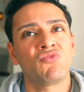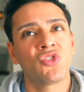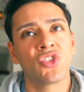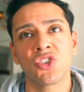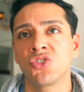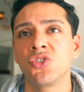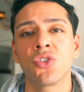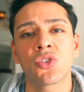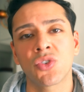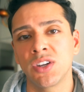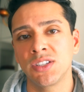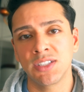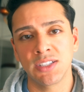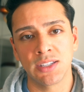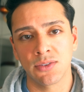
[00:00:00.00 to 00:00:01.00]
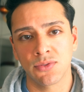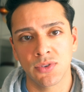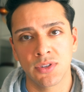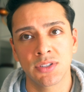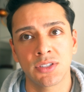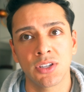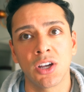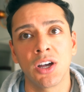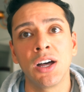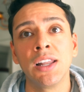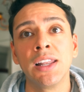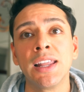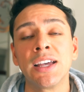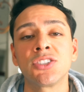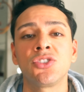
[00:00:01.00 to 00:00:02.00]
there's no crazy difference
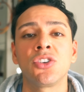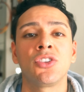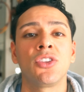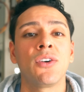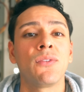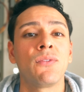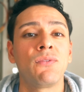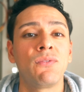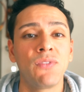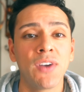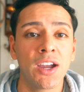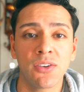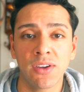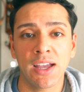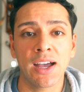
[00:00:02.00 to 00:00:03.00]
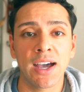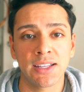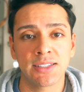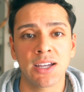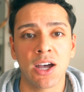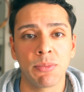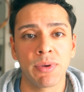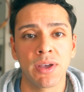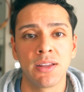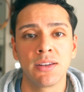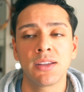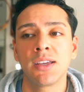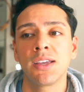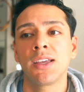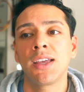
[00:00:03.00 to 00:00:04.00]
unless you're in the very high top end.